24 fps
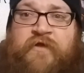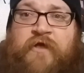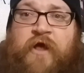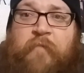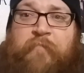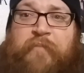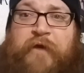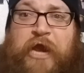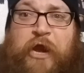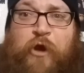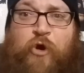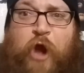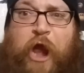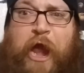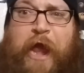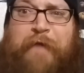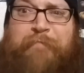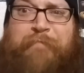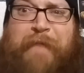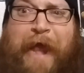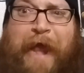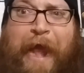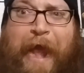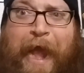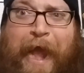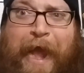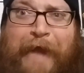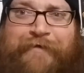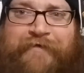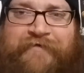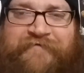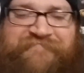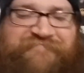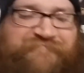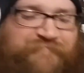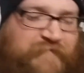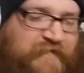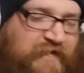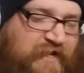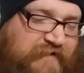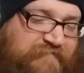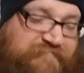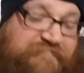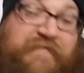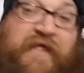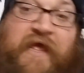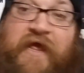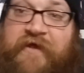be right back. Yeah,
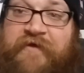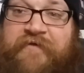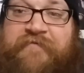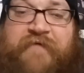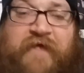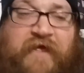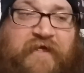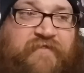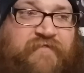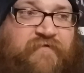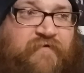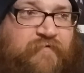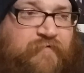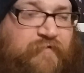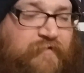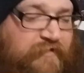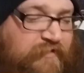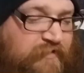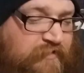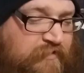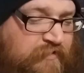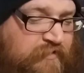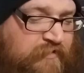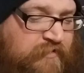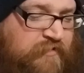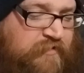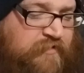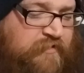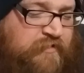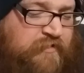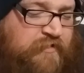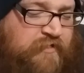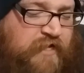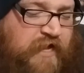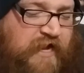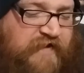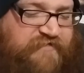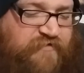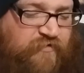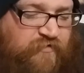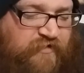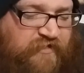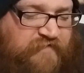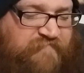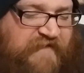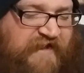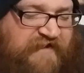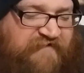I totally
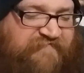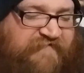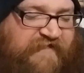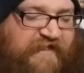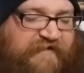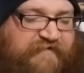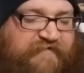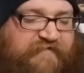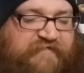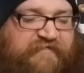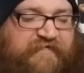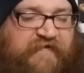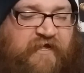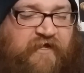back that.